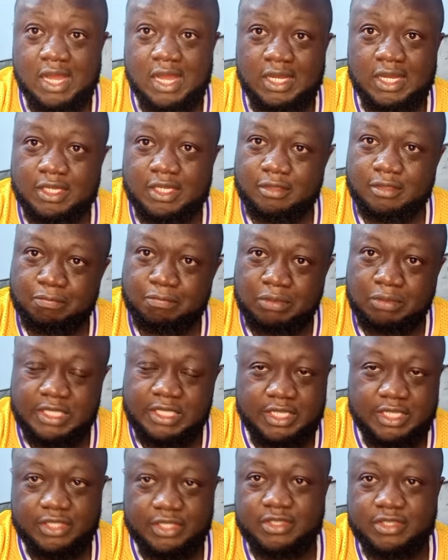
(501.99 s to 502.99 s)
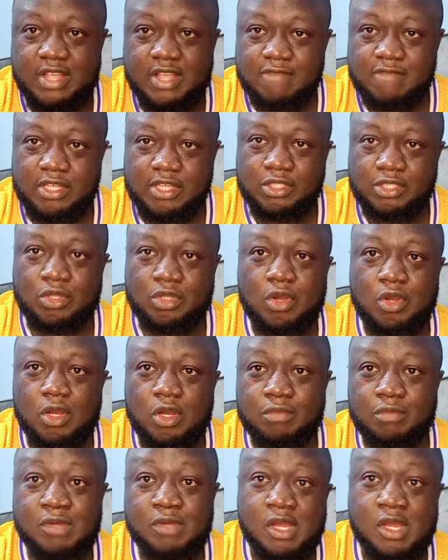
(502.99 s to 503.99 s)
and please never
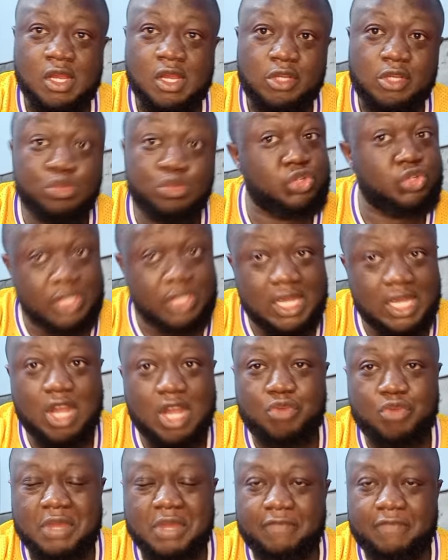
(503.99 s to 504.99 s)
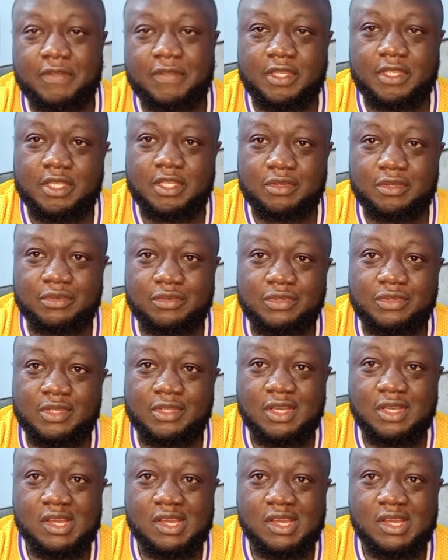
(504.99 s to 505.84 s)
stop to share out my videos.